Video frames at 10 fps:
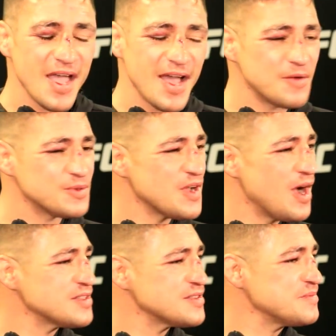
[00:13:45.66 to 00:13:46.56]
It was
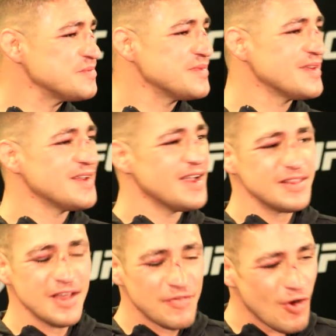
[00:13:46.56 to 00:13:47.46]
awesome.
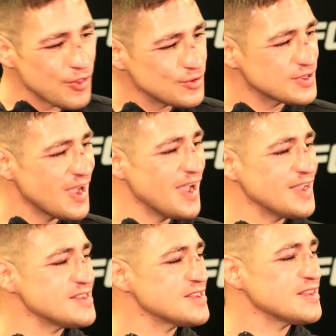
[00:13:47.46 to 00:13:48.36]
Love all those
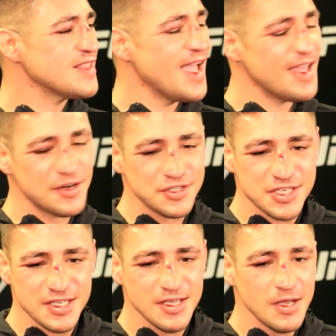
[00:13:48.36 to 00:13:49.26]
guys. The
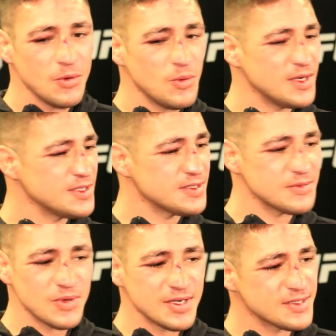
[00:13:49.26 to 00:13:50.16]
energy was
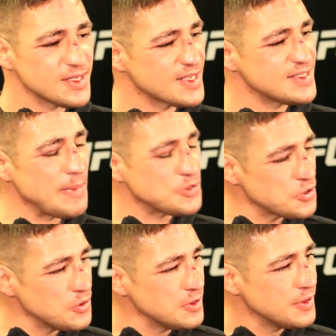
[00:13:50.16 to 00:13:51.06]

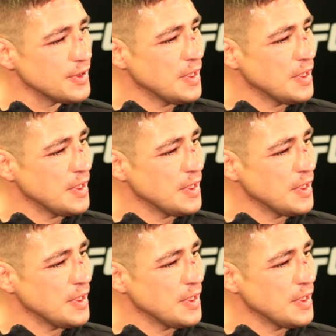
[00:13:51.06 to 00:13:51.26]
exceptional.